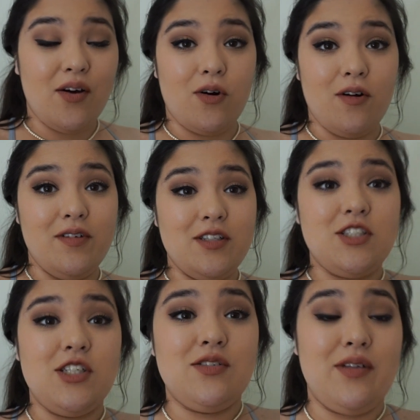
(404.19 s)
or if it's
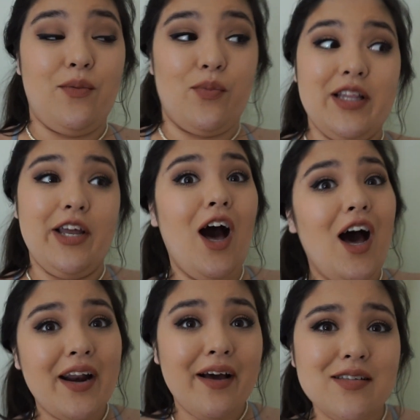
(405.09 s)
just like really
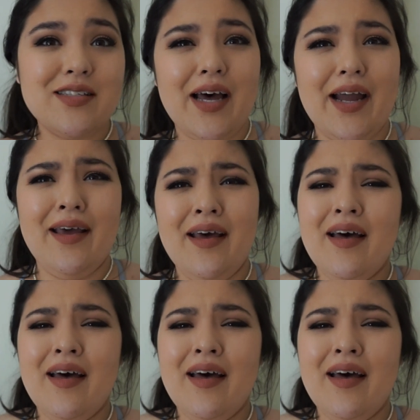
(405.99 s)
hot outside,